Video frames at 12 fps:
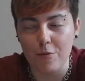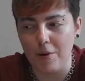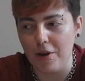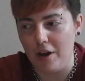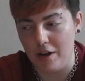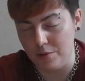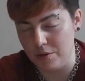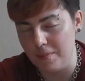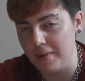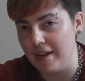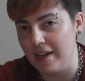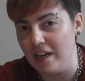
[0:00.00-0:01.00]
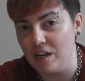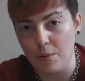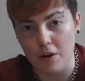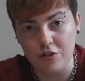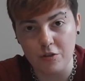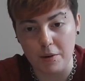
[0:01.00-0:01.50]
but I wouldn't be in a
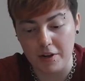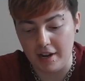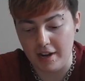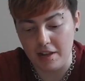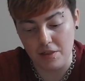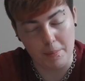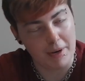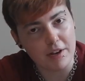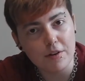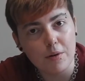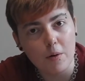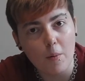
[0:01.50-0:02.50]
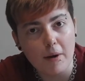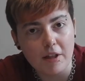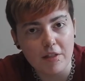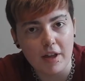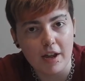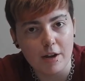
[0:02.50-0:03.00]
rush to put it in the blender or
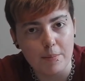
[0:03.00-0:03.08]
anything,